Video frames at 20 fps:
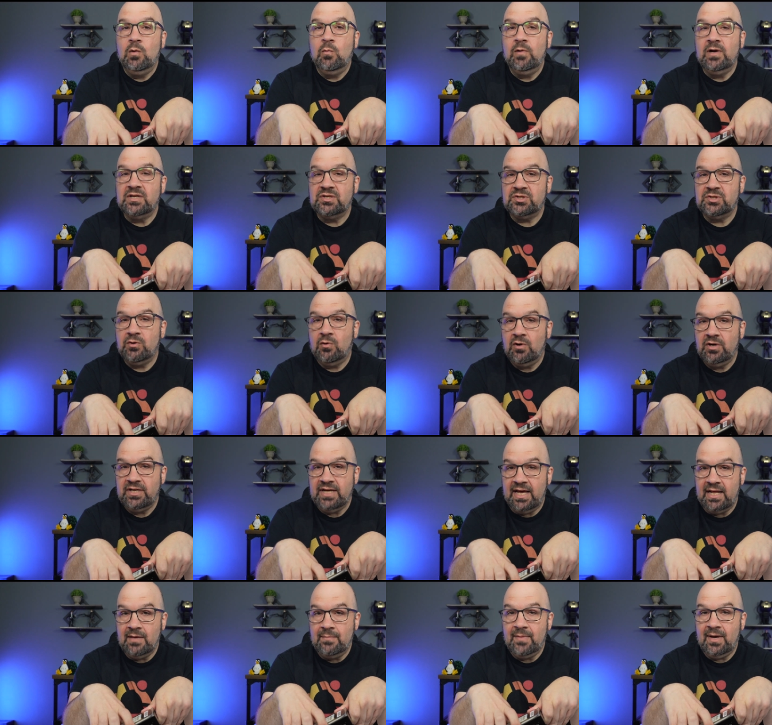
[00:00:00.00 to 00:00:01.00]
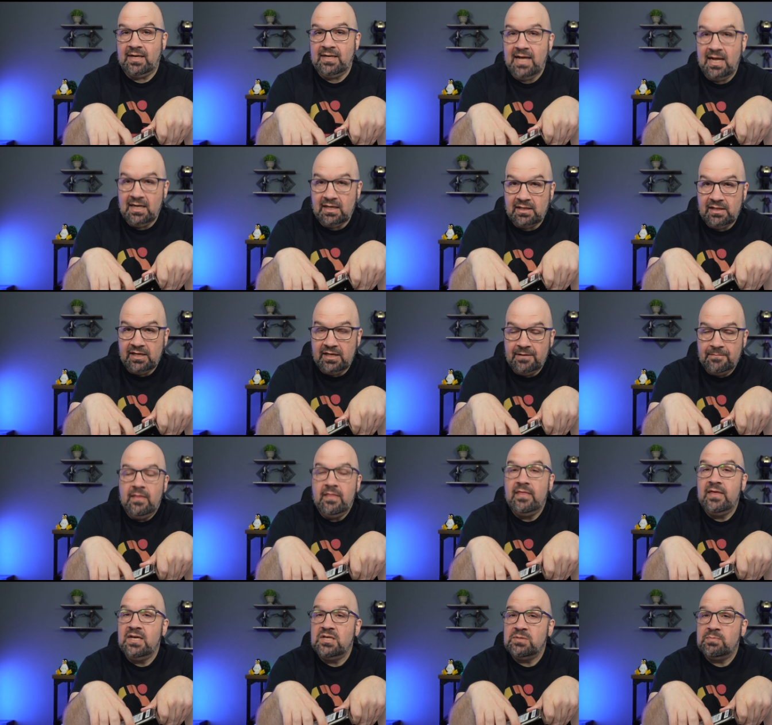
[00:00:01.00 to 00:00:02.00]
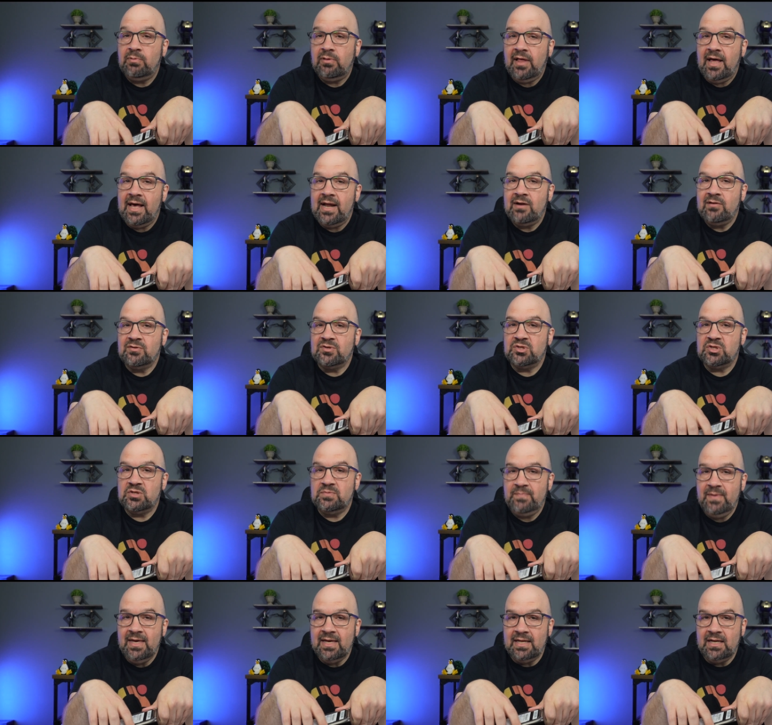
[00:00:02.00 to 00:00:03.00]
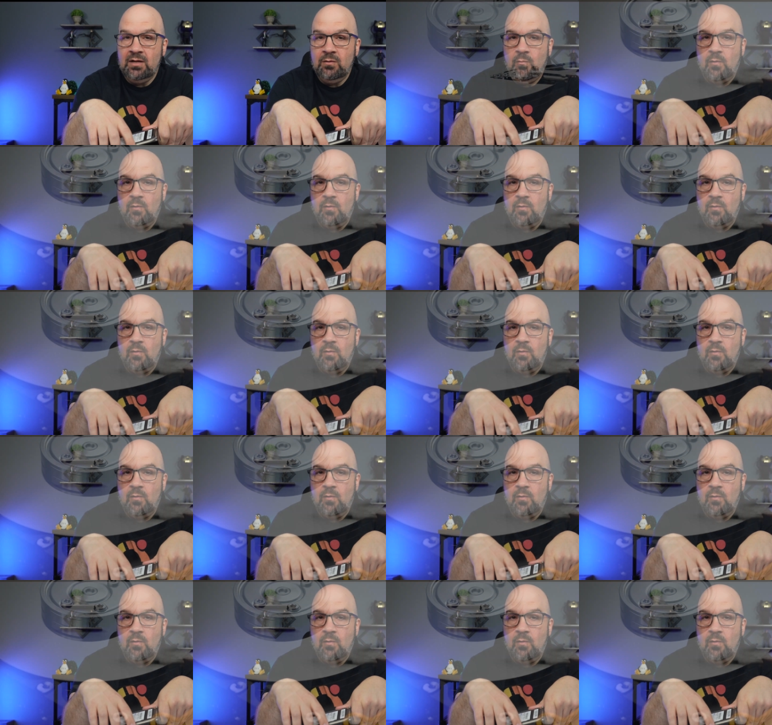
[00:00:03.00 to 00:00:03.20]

which store data magnetically. These platters spin